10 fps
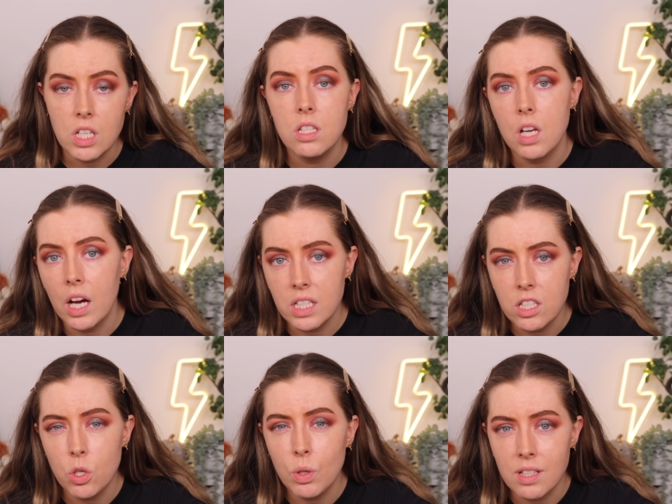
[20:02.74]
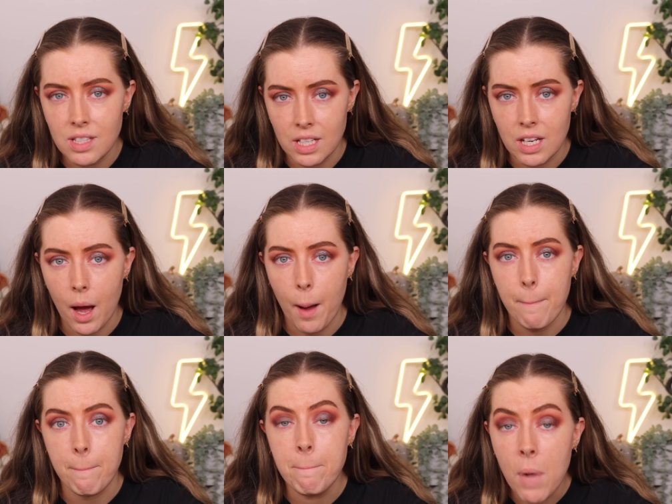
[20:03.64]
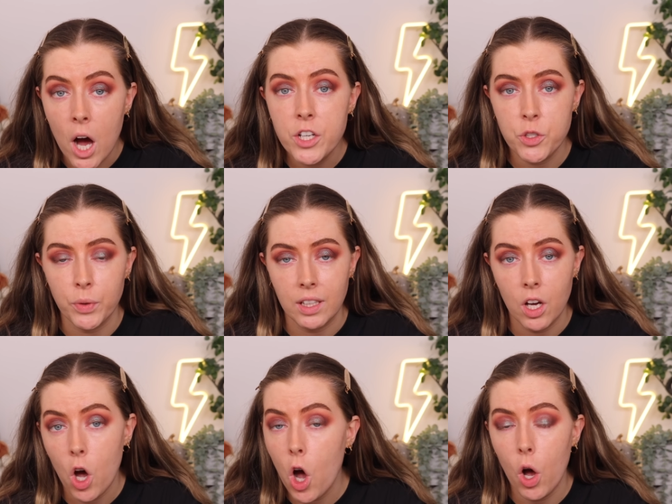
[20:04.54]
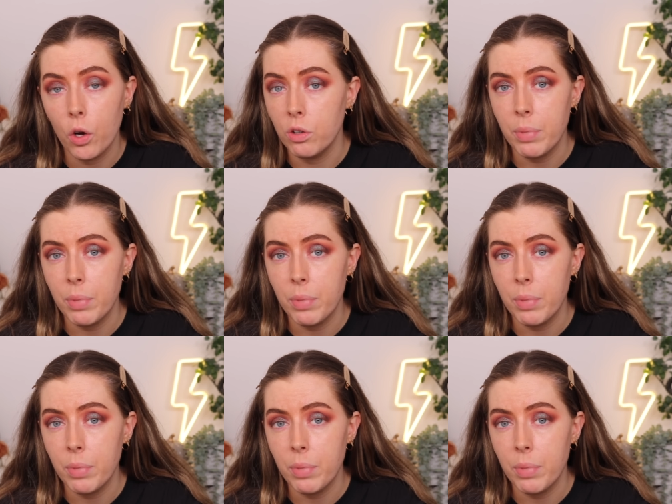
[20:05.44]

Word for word: started to consider murdering her own